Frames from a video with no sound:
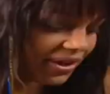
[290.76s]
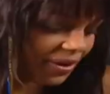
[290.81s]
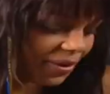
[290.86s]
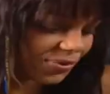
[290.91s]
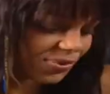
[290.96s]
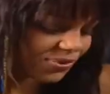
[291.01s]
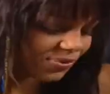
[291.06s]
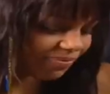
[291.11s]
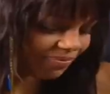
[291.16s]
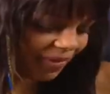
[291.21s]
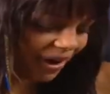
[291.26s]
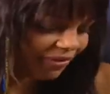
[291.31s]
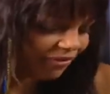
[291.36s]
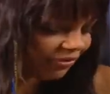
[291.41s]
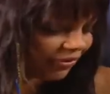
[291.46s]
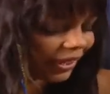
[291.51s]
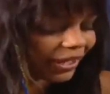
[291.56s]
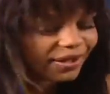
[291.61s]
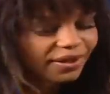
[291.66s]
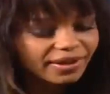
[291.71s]
I was my
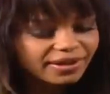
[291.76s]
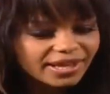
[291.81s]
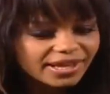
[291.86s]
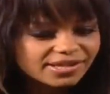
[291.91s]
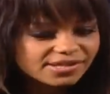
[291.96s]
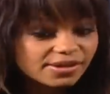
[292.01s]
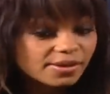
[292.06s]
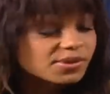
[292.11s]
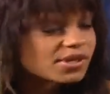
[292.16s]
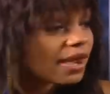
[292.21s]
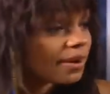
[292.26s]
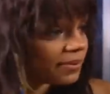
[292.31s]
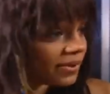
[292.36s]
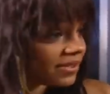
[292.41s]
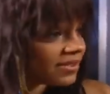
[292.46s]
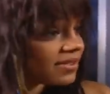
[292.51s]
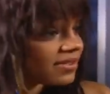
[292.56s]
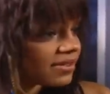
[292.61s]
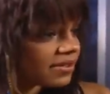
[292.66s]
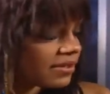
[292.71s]
flight got canceled. I was
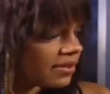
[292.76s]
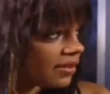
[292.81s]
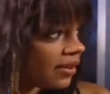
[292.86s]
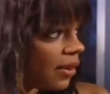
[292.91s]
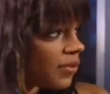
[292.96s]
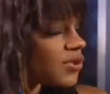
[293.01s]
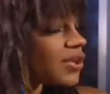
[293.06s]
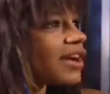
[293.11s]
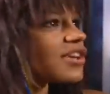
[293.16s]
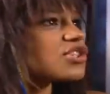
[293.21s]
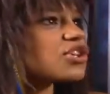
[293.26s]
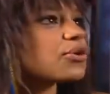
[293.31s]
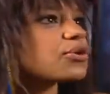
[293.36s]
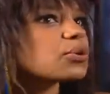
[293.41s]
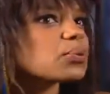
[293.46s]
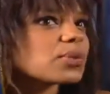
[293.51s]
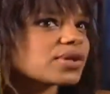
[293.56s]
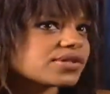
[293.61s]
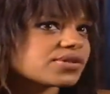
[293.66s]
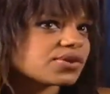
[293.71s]
coming to I was actually
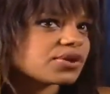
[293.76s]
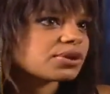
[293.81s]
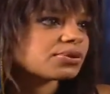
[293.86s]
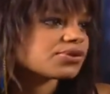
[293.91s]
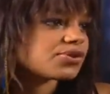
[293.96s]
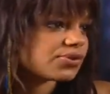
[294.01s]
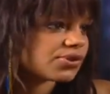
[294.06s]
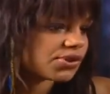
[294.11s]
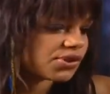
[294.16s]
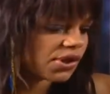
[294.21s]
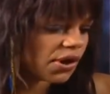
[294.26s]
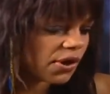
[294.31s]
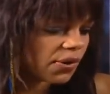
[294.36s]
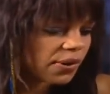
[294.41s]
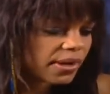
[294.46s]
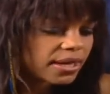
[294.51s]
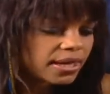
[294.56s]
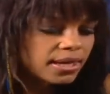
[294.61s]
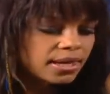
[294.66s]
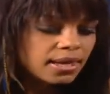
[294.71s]
going to Windsor to do a show,
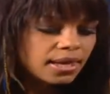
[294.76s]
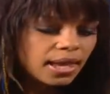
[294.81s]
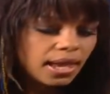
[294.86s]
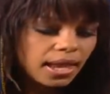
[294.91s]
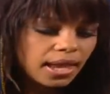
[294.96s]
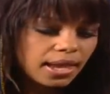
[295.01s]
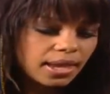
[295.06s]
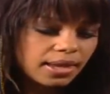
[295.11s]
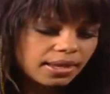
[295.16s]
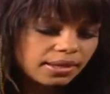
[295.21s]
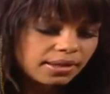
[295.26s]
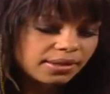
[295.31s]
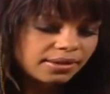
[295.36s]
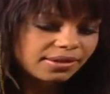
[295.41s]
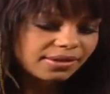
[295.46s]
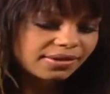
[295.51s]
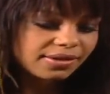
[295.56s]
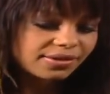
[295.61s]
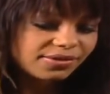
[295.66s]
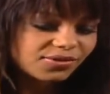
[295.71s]
mm -hmm.
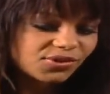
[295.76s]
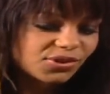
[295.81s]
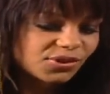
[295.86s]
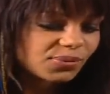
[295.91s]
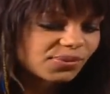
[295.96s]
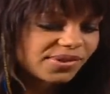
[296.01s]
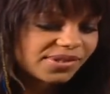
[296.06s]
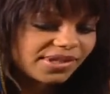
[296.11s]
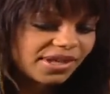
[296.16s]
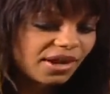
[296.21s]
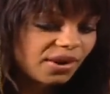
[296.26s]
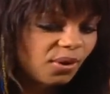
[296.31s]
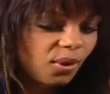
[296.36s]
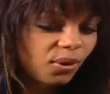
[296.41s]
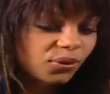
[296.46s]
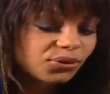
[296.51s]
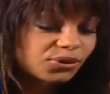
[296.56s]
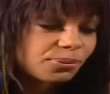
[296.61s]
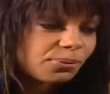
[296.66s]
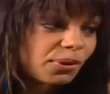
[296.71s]
and she was there
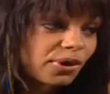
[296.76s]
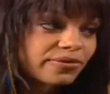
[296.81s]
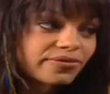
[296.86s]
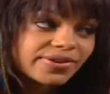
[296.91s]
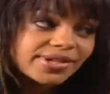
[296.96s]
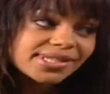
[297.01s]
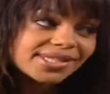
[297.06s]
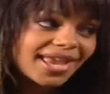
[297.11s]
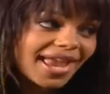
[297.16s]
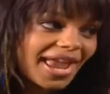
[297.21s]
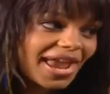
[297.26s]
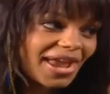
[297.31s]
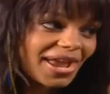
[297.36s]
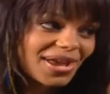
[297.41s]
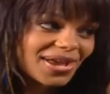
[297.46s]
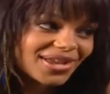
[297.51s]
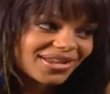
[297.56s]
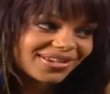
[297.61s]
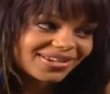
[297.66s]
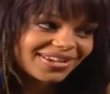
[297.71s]
holding her boyfriend's
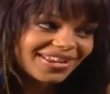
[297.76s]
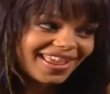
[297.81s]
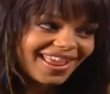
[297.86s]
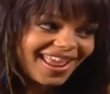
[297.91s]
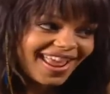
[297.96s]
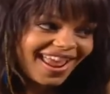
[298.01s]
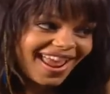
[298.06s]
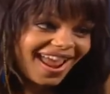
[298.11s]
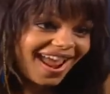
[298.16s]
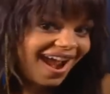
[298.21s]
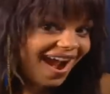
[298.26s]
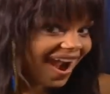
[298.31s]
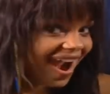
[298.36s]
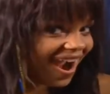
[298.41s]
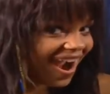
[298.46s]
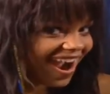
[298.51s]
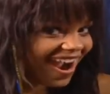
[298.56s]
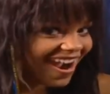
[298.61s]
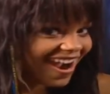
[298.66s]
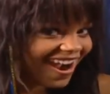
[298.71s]
hand. And who
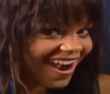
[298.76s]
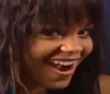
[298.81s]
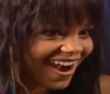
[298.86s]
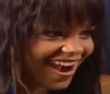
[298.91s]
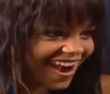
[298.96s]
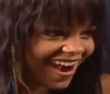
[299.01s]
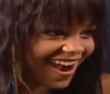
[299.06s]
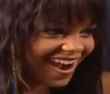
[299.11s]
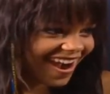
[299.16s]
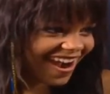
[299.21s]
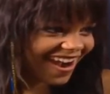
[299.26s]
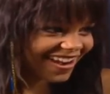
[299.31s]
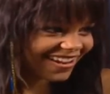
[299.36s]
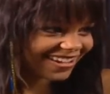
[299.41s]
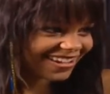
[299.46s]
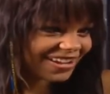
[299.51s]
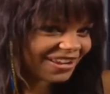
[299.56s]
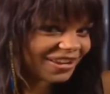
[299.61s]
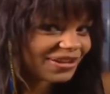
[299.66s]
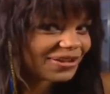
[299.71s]
was that boyfriend?
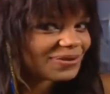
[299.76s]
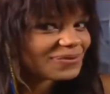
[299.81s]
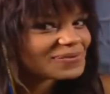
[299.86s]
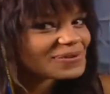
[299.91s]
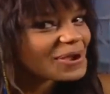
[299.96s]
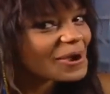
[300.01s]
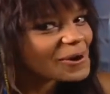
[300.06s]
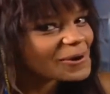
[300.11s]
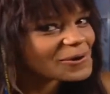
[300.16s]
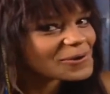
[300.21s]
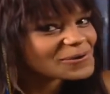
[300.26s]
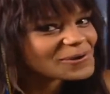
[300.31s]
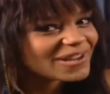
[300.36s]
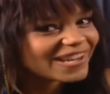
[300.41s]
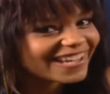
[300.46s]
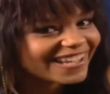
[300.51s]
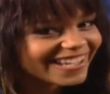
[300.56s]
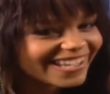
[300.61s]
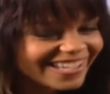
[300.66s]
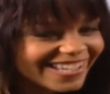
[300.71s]
You know who
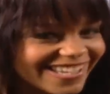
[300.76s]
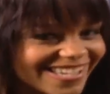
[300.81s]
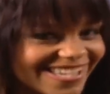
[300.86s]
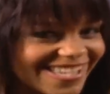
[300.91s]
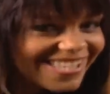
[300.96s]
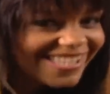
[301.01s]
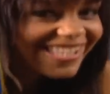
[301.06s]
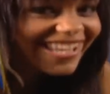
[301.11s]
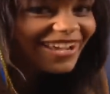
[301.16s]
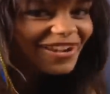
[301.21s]
it is.